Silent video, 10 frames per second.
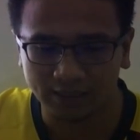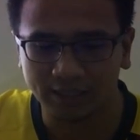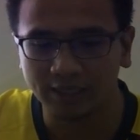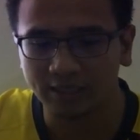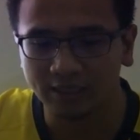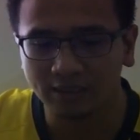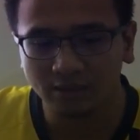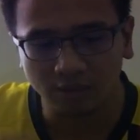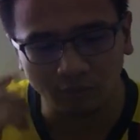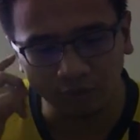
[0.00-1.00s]
Thirdly,
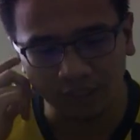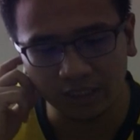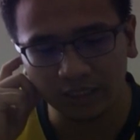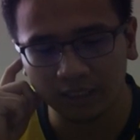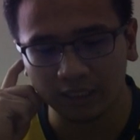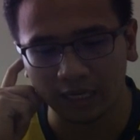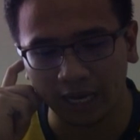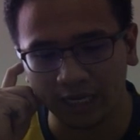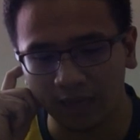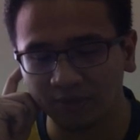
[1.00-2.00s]
we see
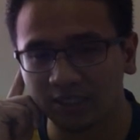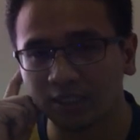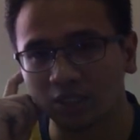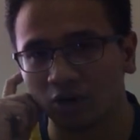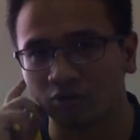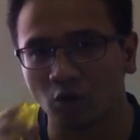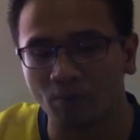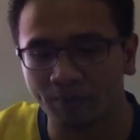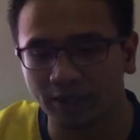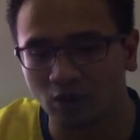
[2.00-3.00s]
an absence of
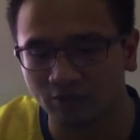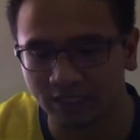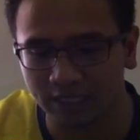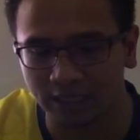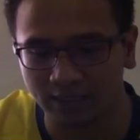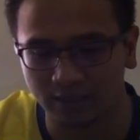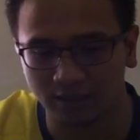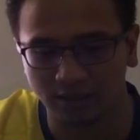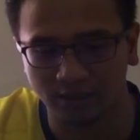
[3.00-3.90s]
corporate oversights.